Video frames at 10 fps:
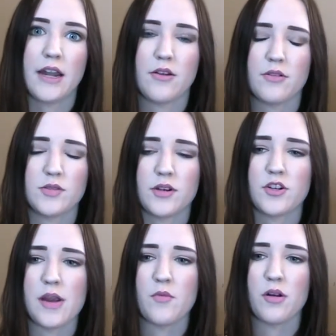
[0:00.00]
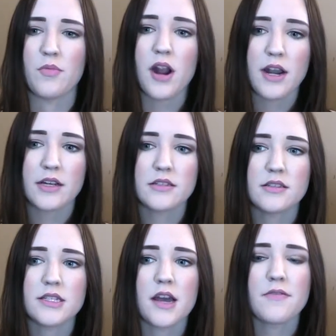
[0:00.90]
I always want to try more products and
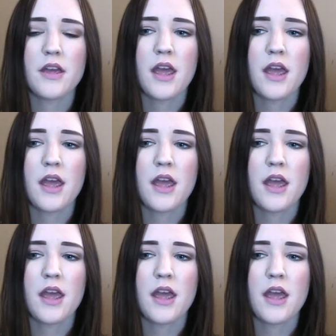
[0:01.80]
stuff.